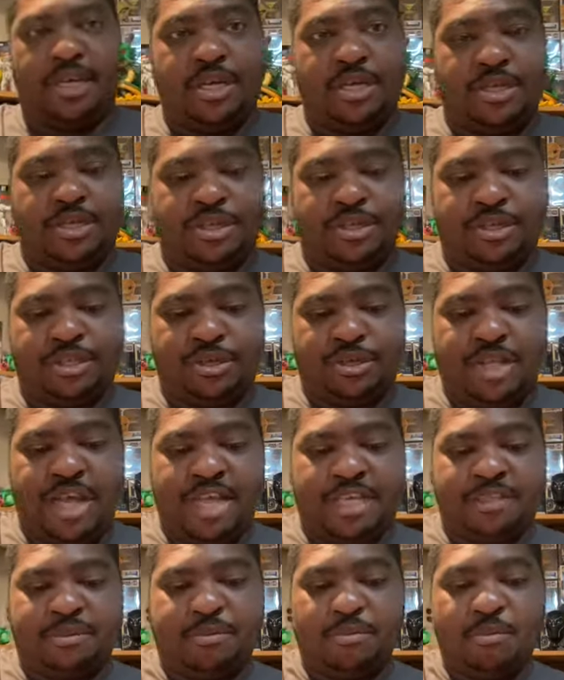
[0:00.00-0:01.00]
So
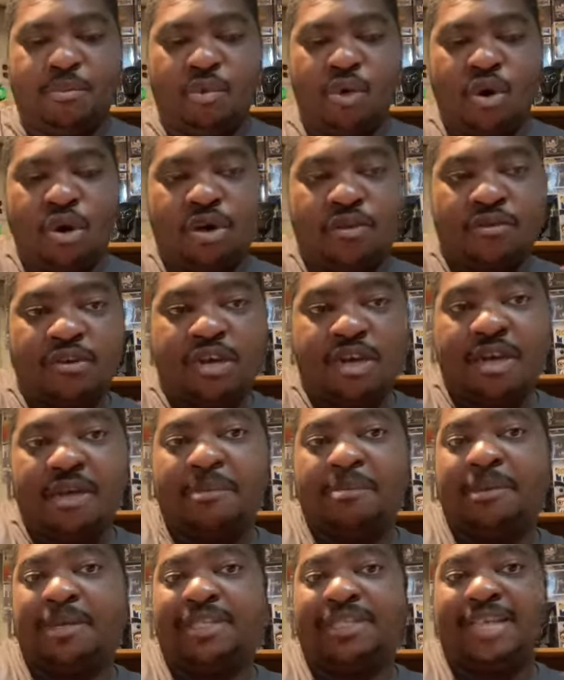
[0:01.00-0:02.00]
that's Moira
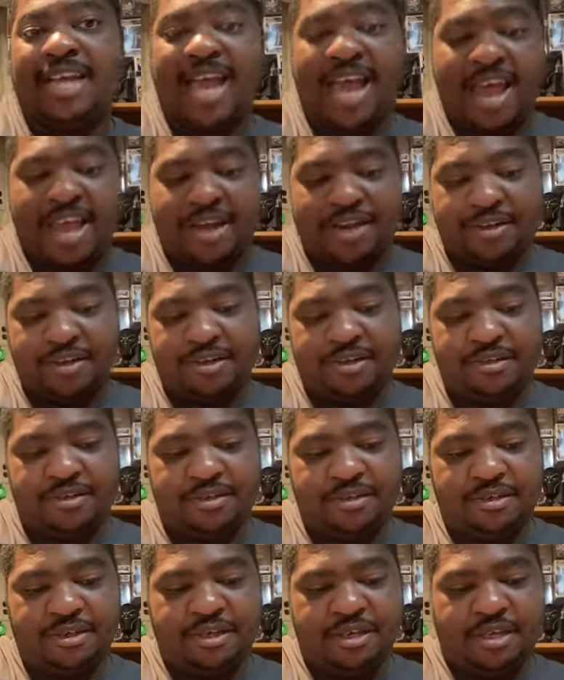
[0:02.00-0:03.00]
McTaggart.
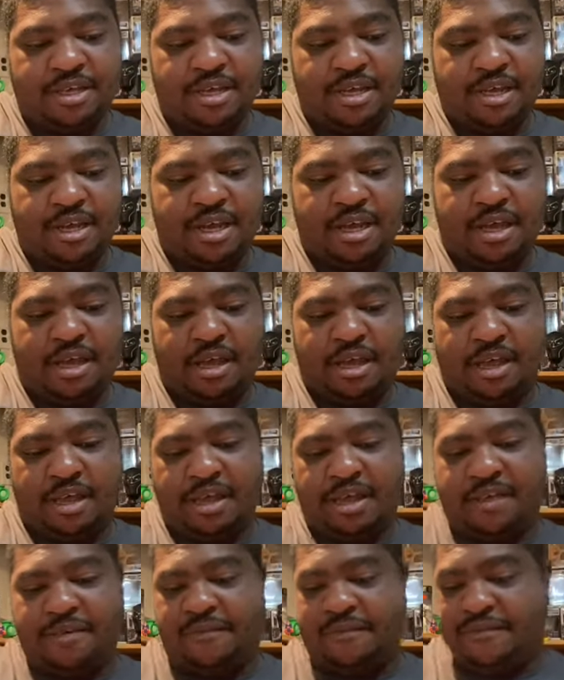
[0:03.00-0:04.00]

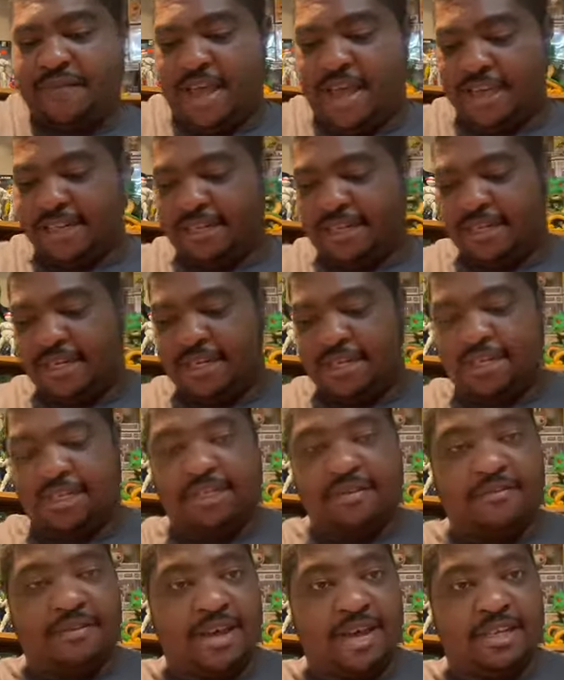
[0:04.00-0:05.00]
Fascinating.
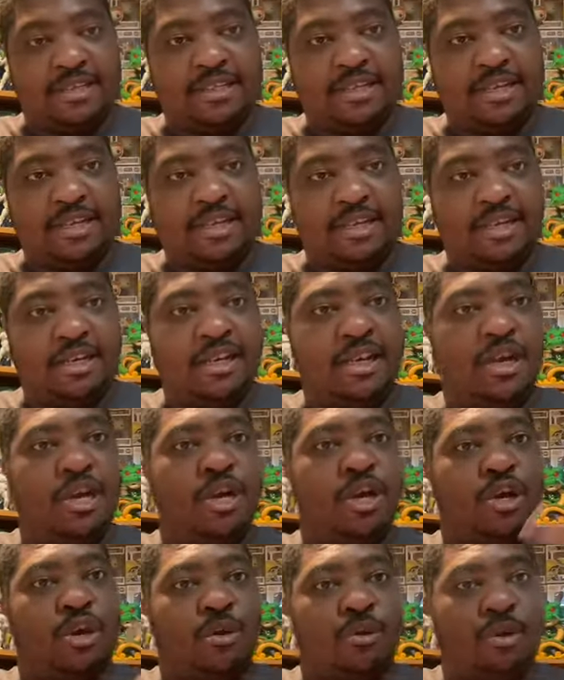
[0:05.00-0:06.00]

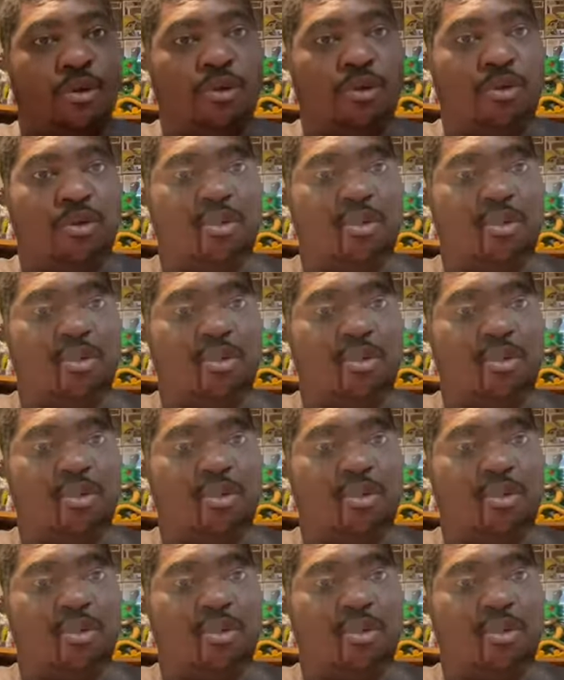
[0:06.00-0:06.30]
Going on to